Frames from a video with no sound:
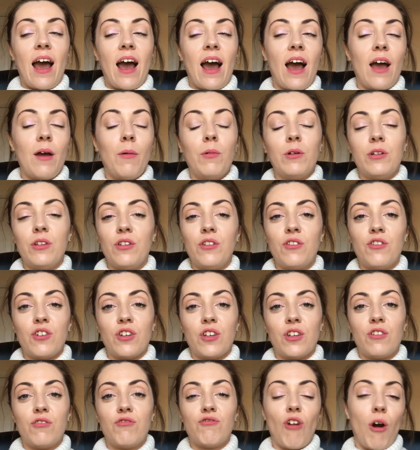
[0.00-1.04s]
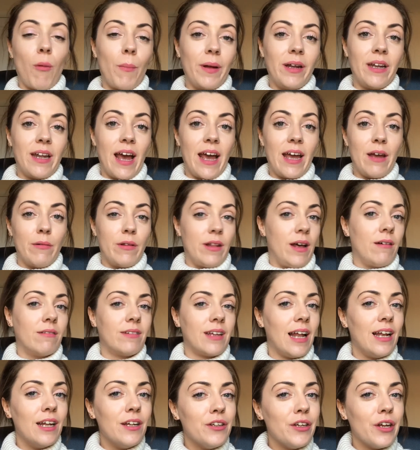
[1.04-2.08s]
I wouldn't just drop a day without
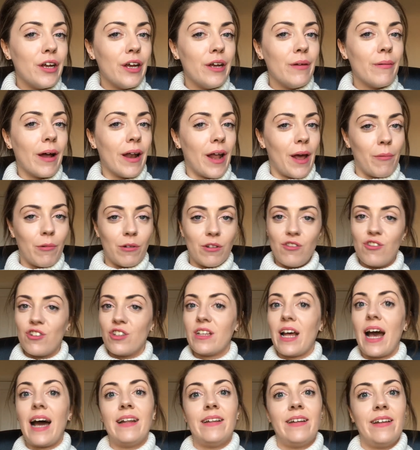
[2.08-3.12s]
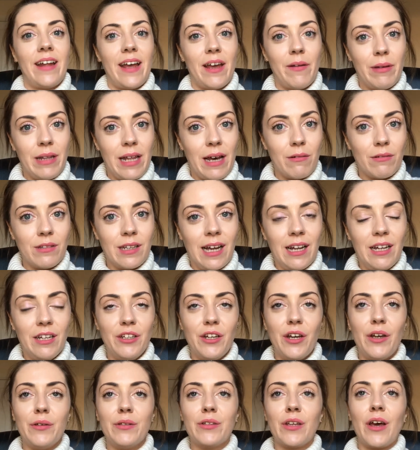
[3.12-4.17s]
telling you, and I wouldn't just add a day without telling
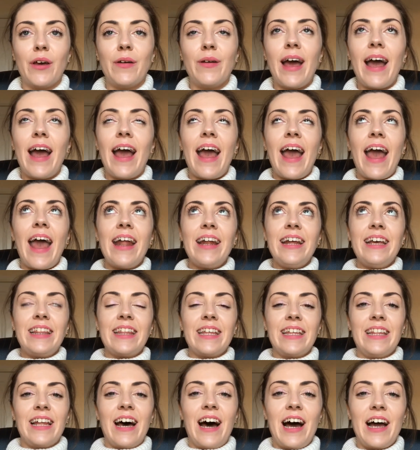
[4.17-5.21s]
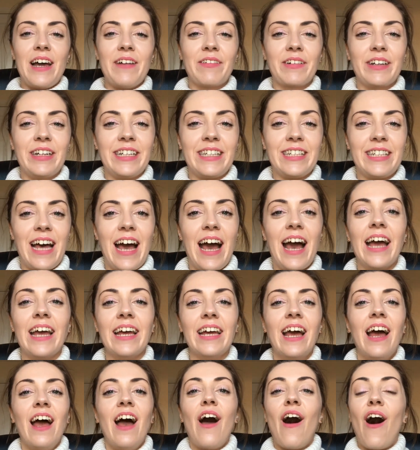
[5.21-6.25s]
you. So anything that I want to
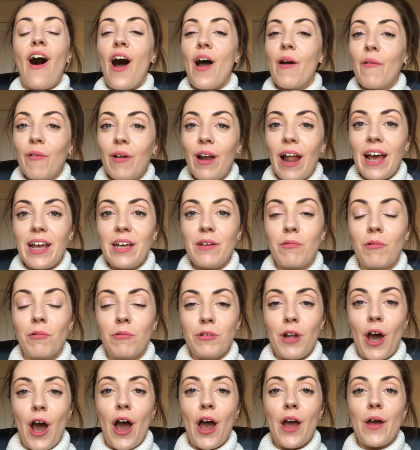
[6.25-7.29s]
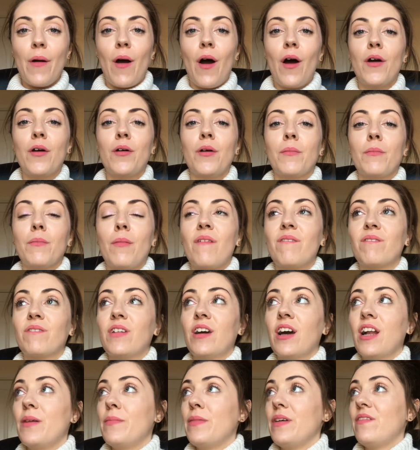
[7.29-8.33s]
say, I will let you all know. I'm
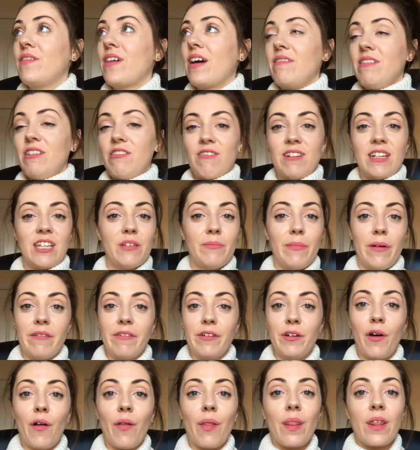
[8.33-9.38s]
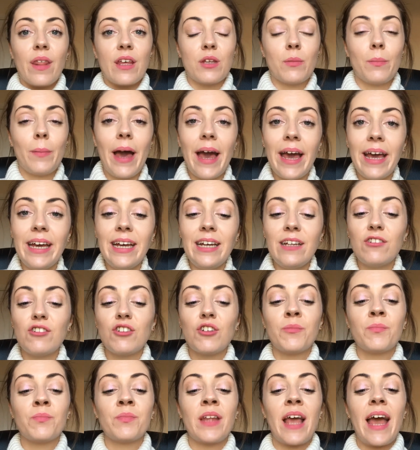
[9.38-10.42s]
going to be very transparent on this page,
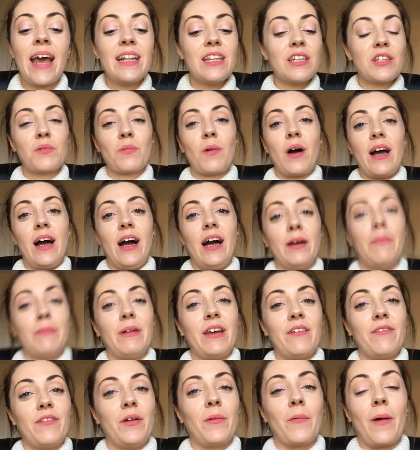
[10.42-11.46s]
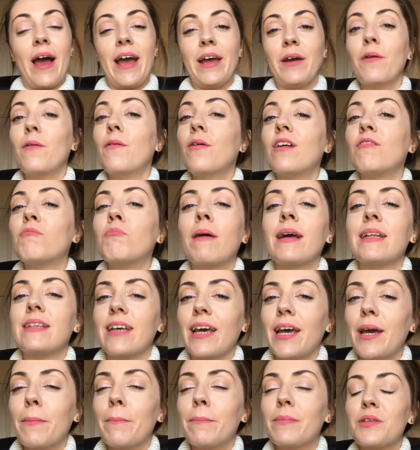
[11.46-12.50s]
hence why I'm giving away all of my
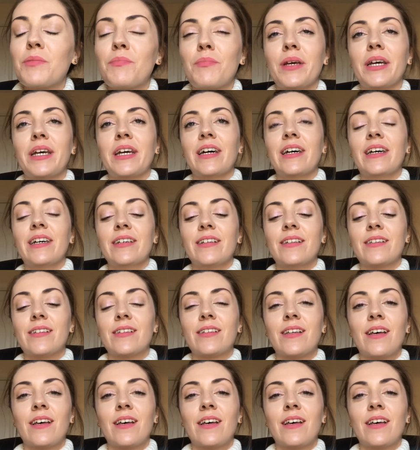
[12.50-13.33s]
tips, because